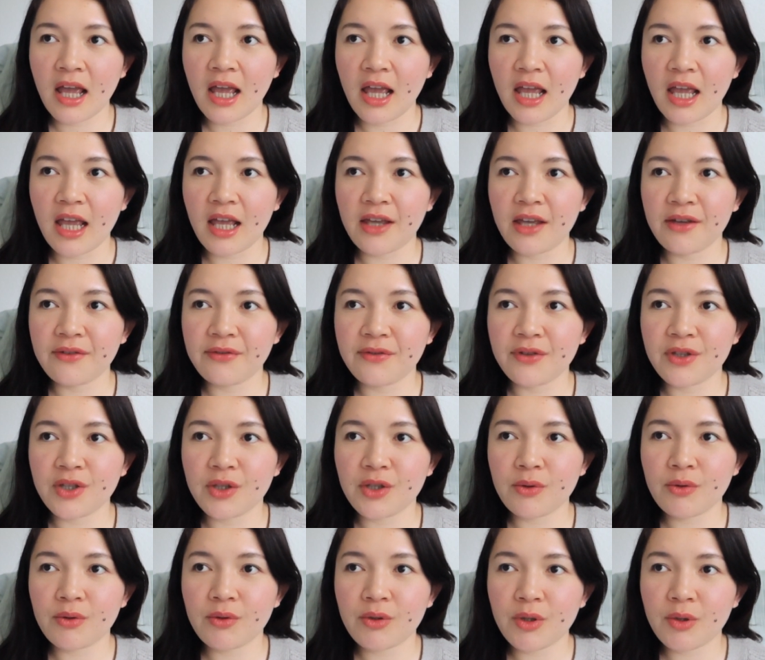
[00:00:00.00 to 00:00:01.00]
if
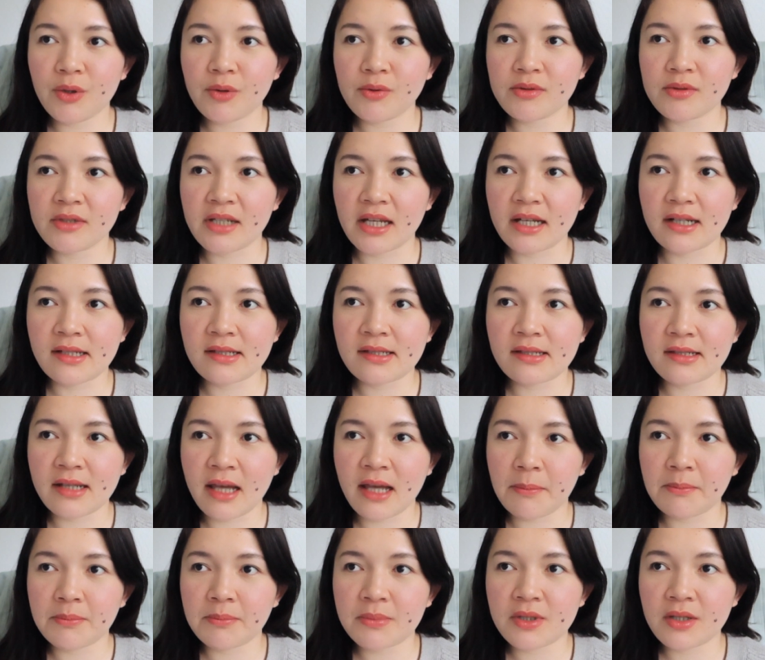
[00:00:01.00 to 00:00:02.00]
you don't
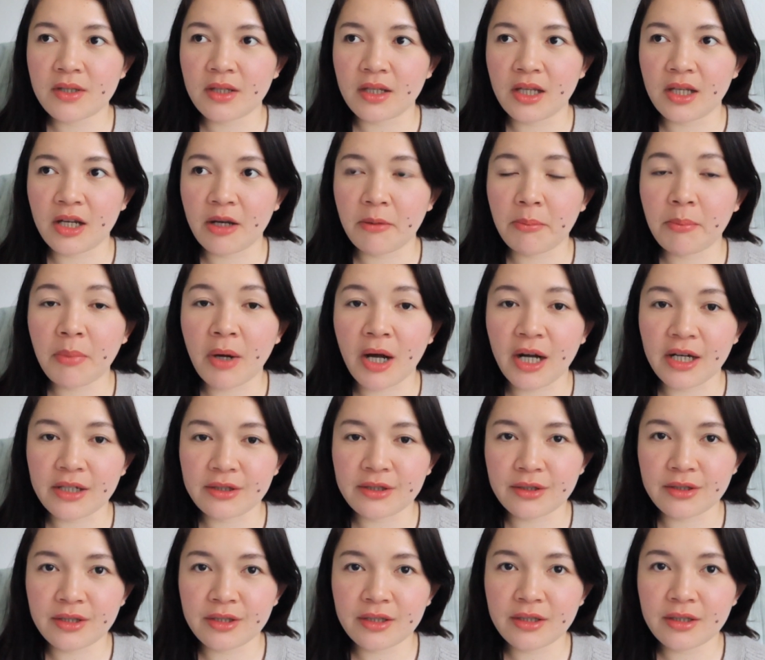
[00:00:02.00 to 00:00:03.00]
accept your
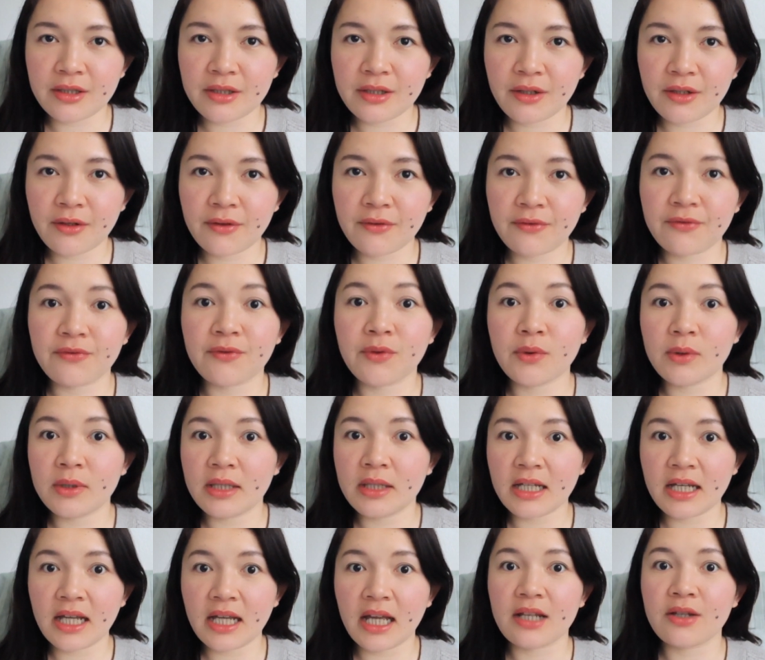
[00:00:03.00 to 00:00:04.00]
partner
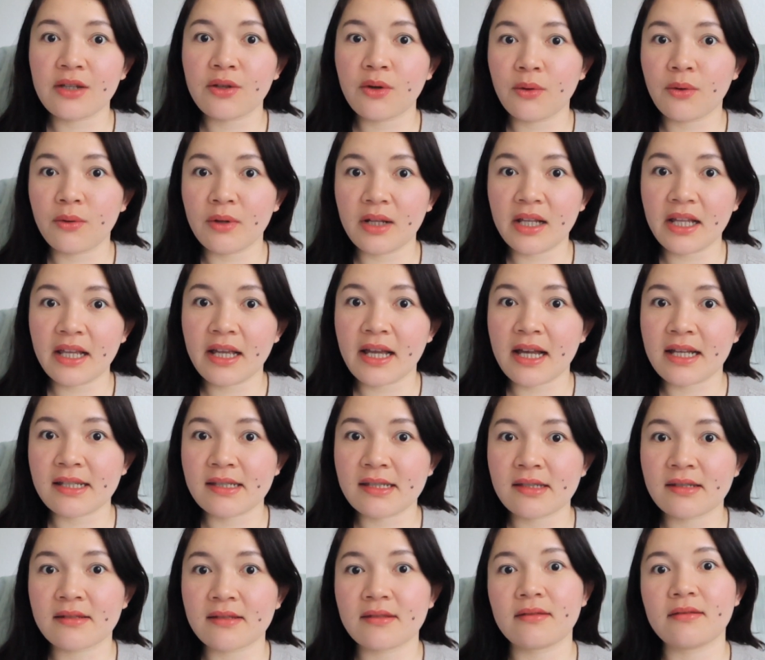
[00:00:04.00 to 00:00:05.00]
fully and wholly
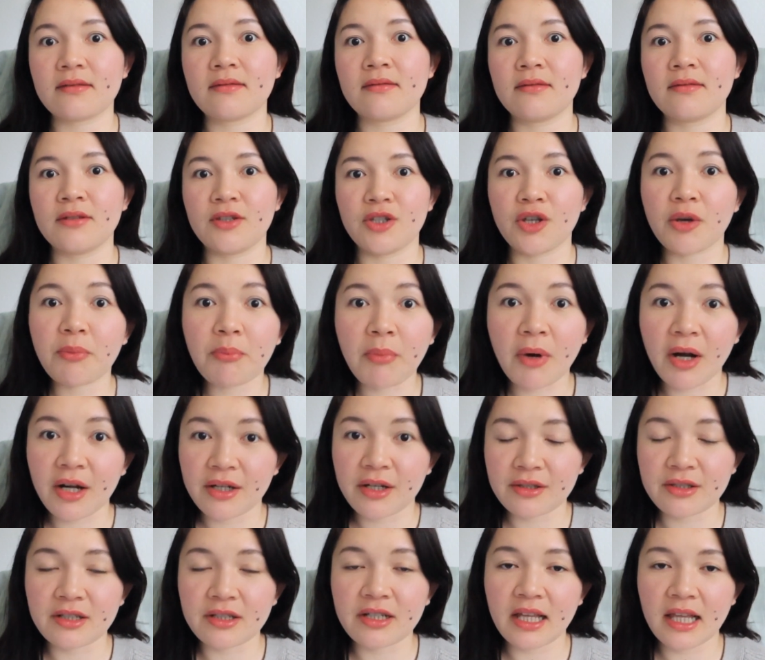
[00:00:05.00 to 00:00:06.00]
as your
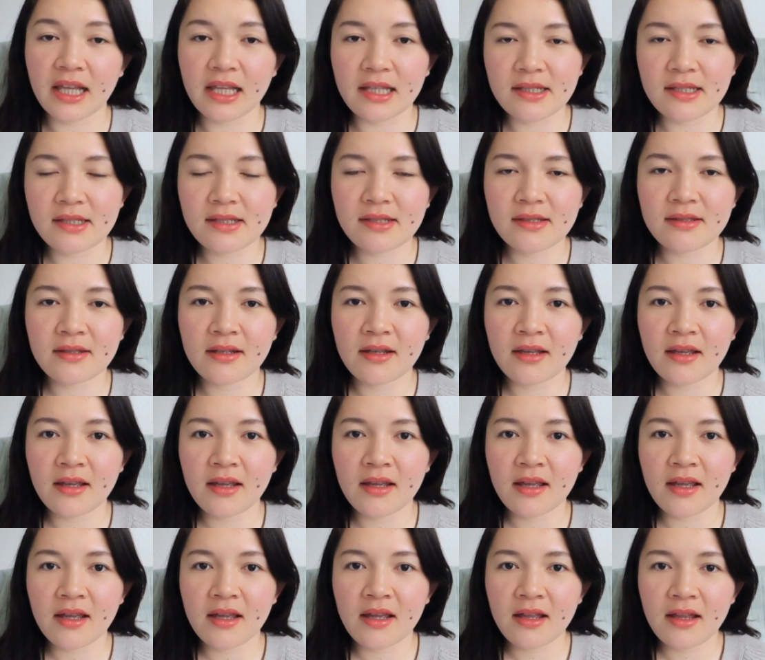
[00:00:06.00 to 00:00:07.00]
partner is,
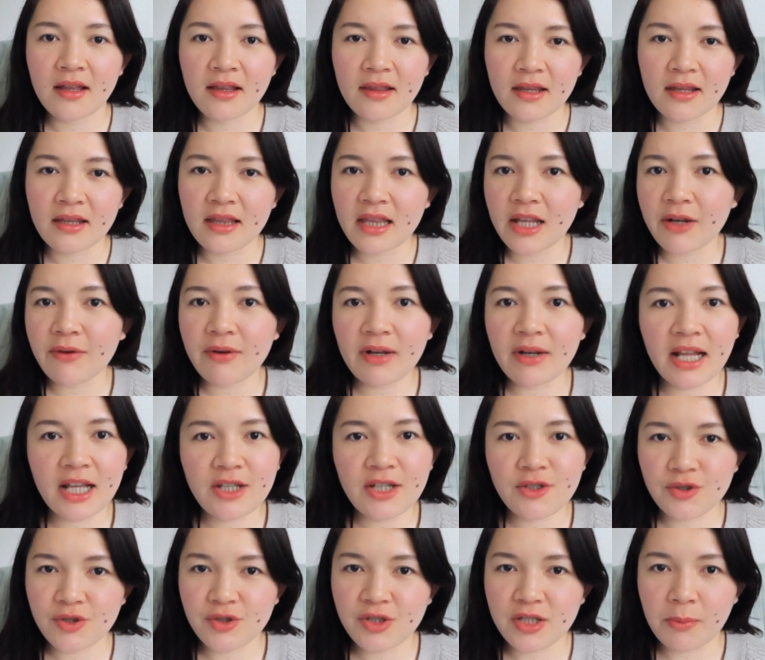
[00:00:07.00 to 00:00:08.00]
then the
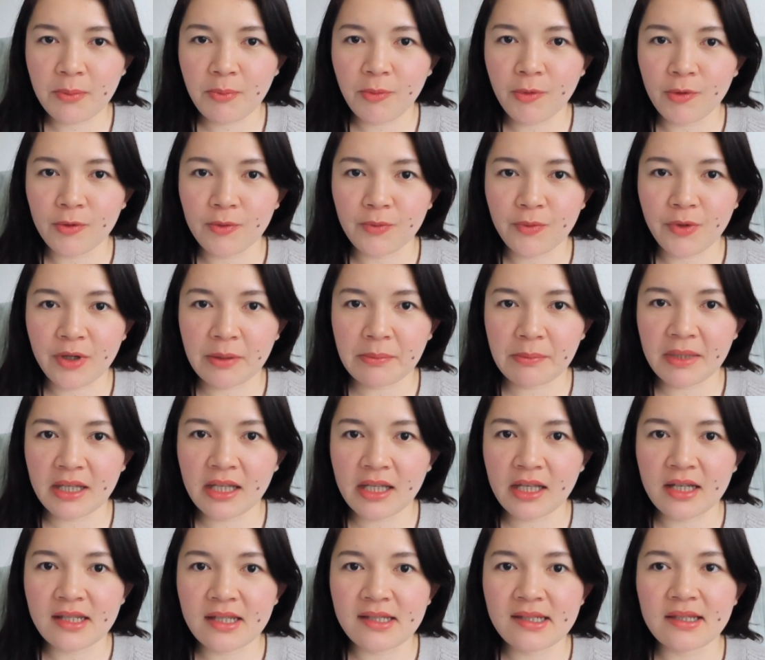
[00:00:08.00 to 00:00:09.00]
relationship won't work,
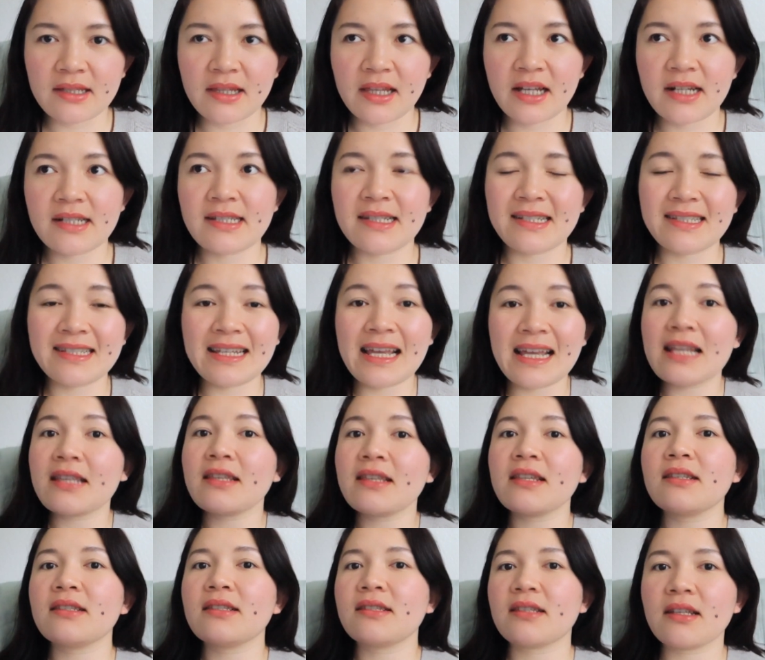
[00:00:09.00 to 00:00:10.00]
because there's a
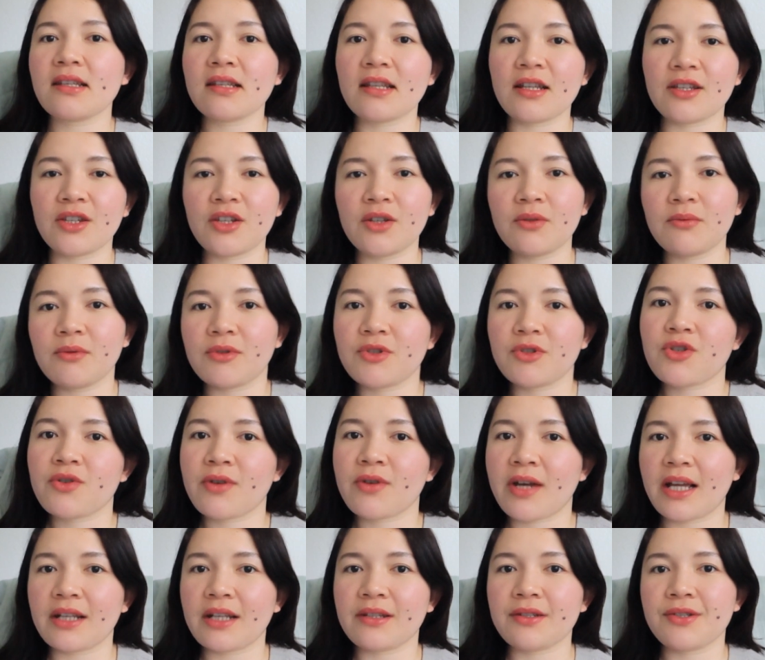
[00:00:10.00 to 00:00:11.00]
tendency that you will
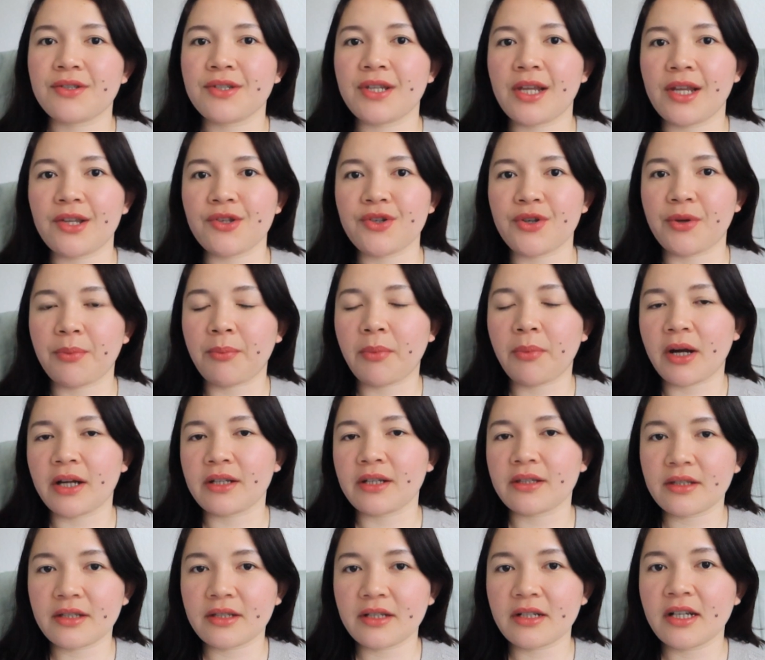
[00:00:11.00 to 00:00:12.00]
try to change your
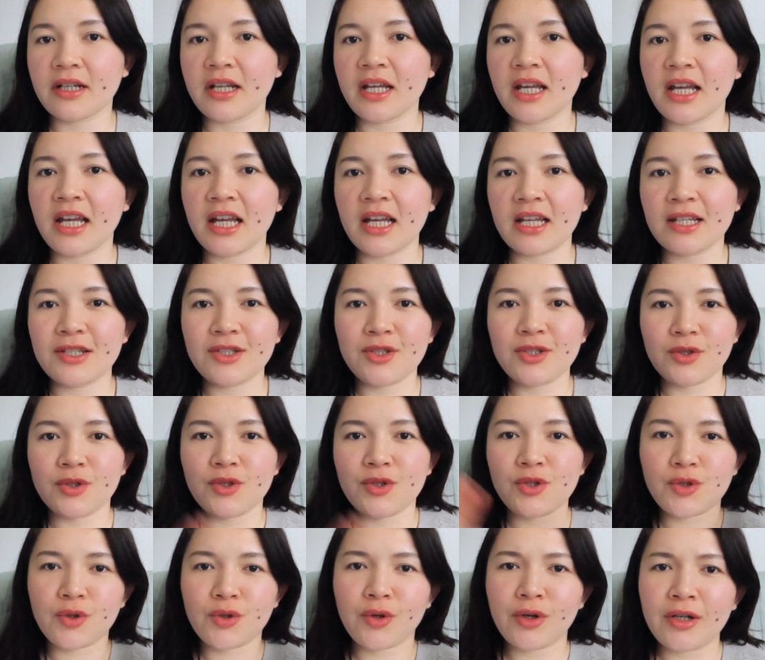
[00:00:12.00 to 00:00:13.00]
partner to
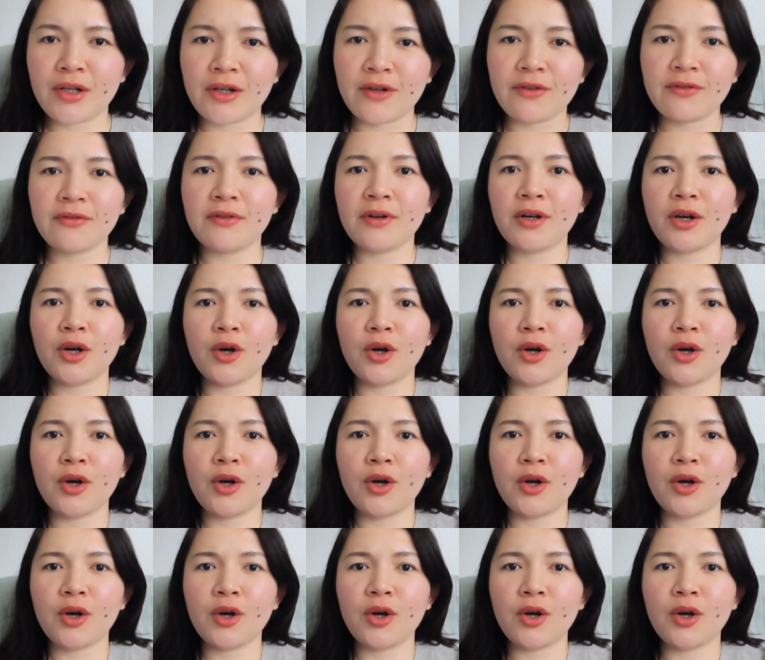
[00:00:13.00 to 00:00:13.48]
sort of